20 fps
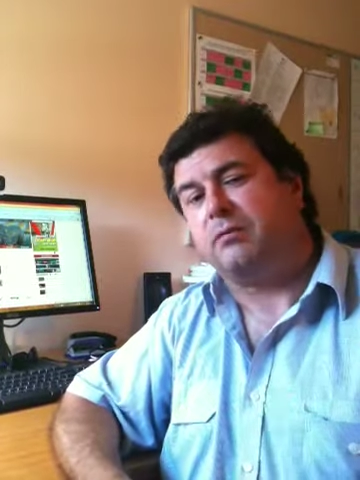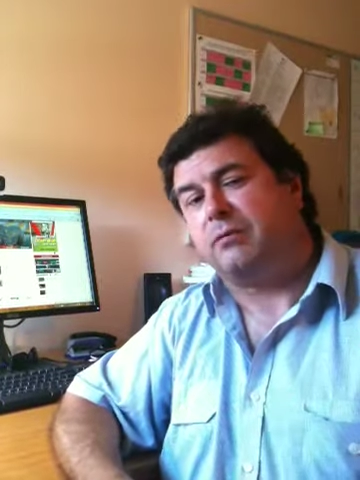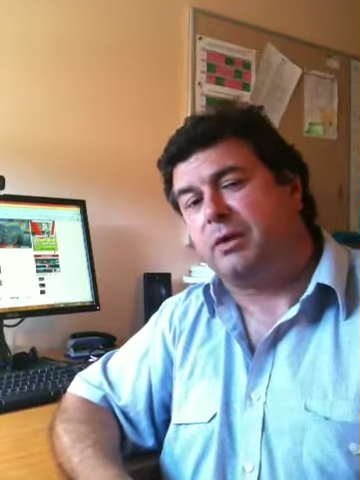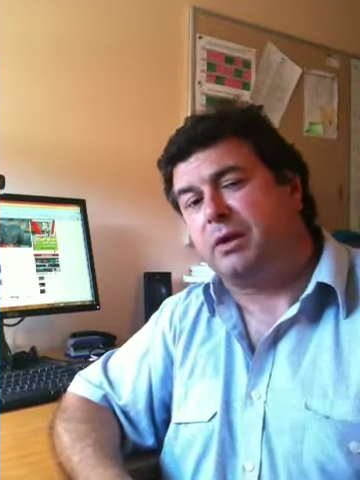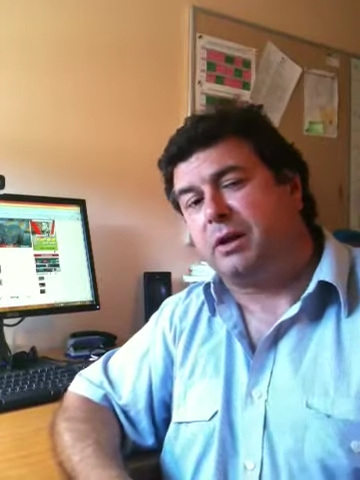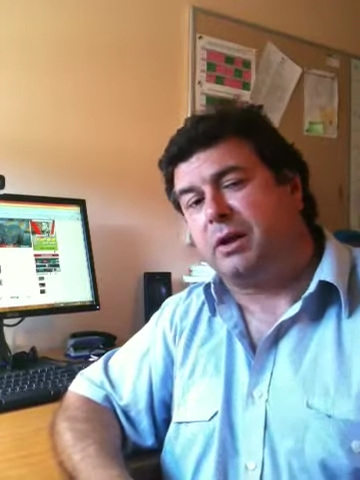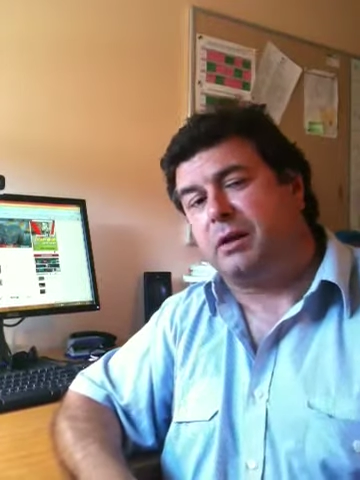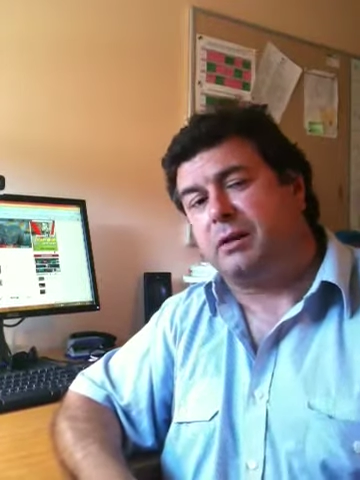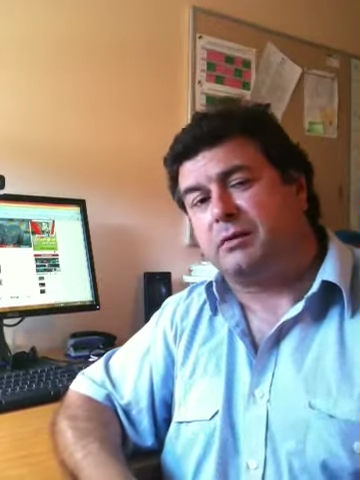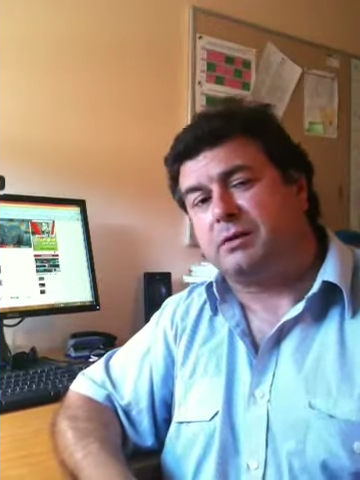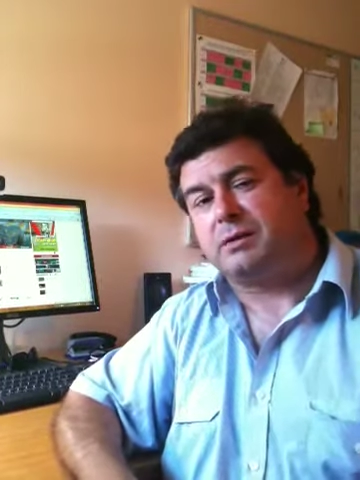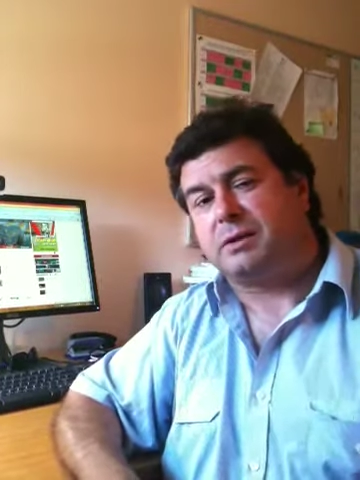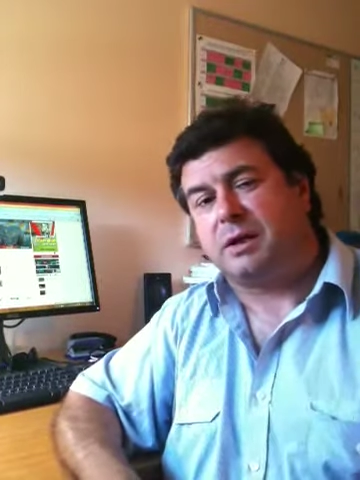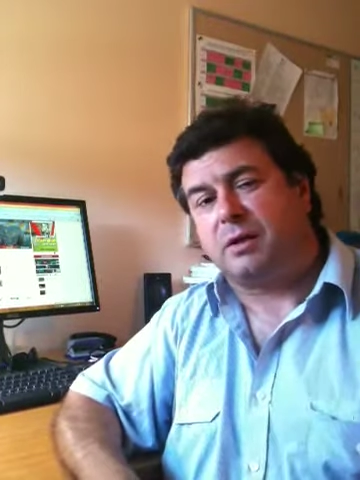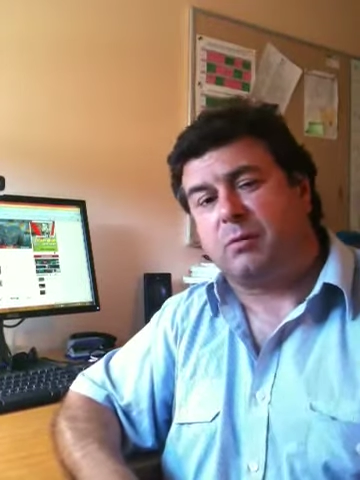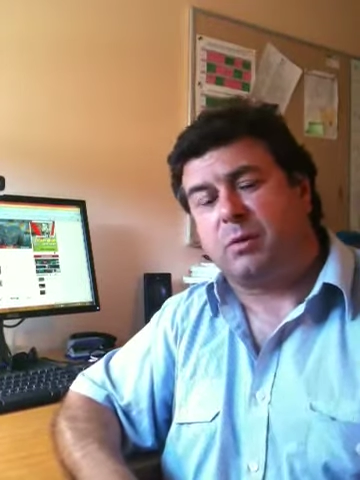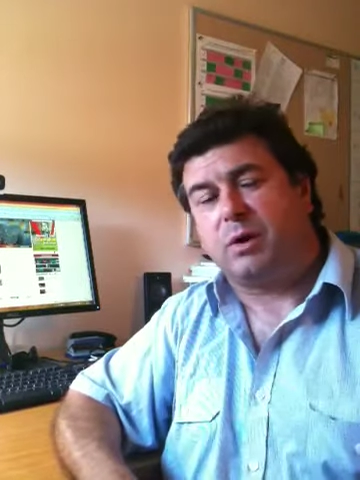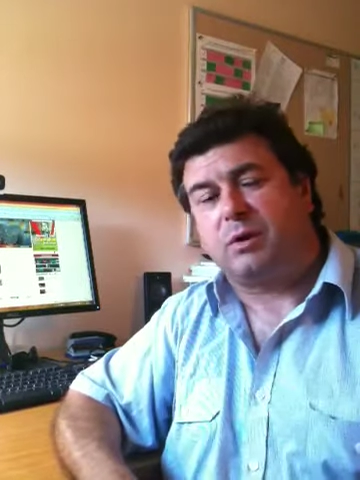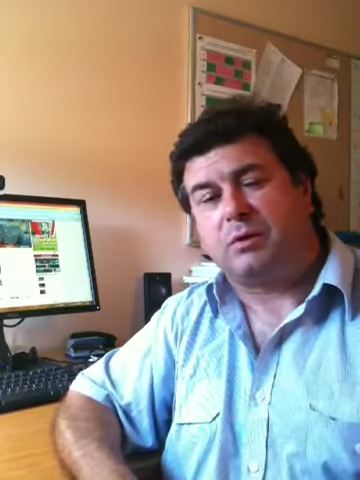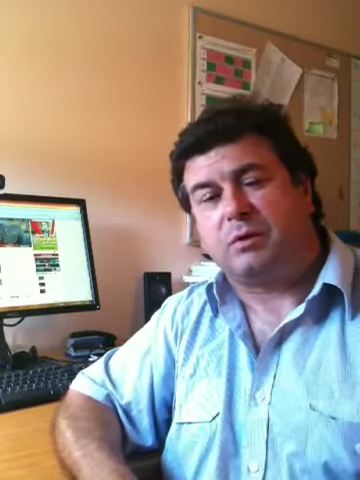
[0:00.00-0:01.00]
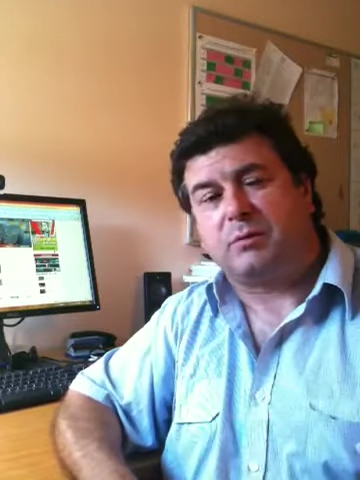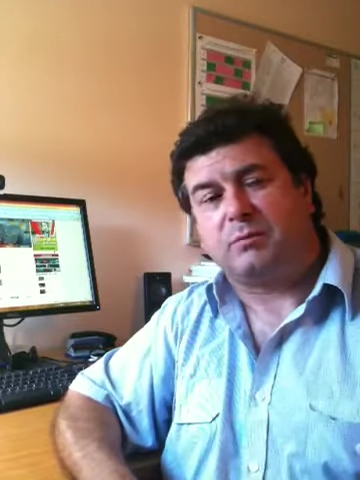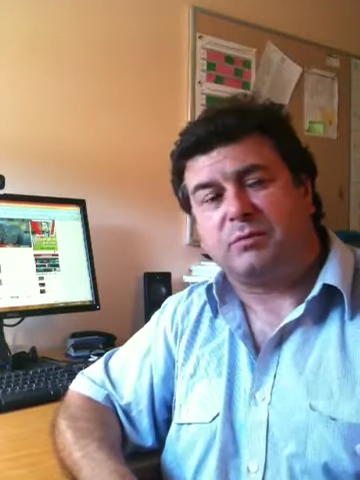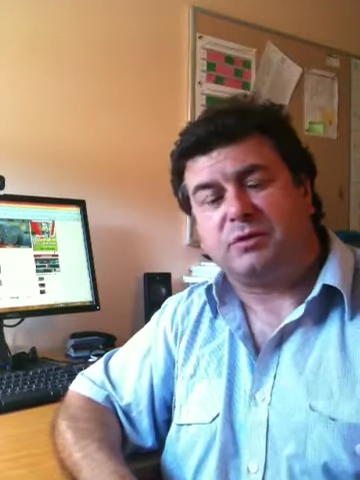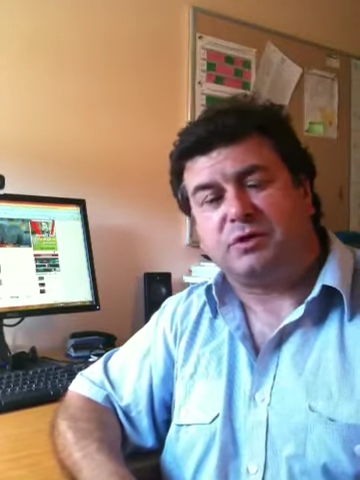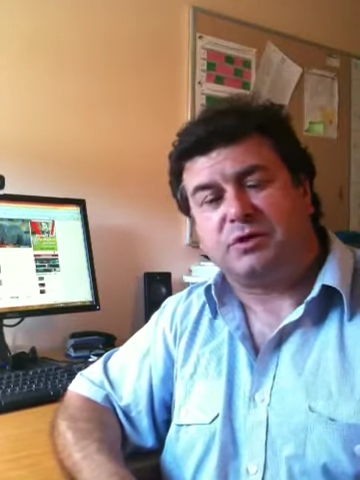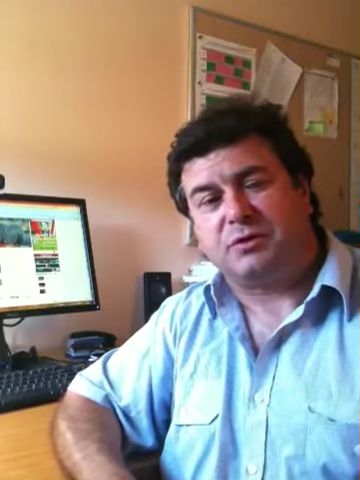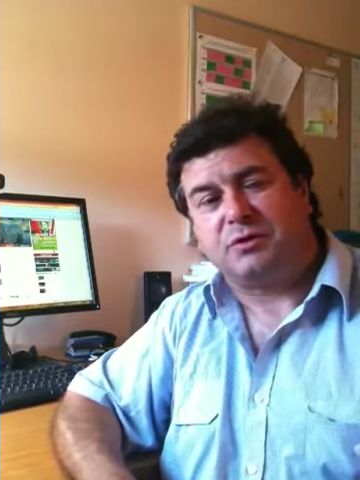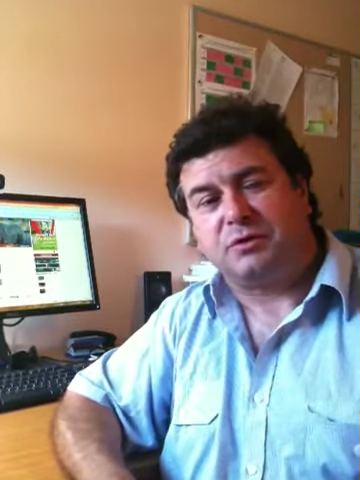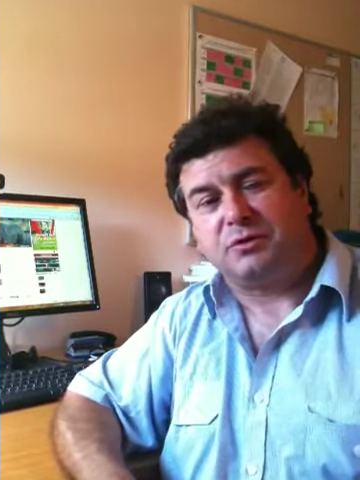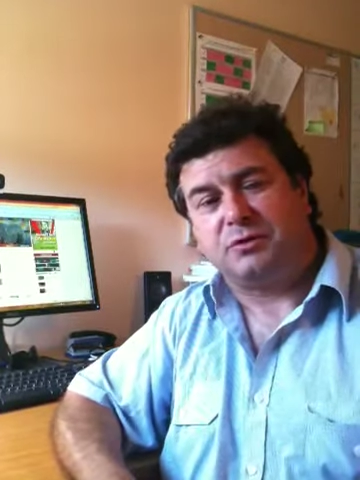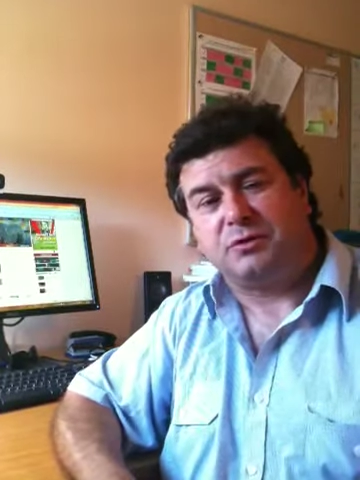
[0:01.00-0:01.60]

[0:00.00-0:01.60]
video to say welcome to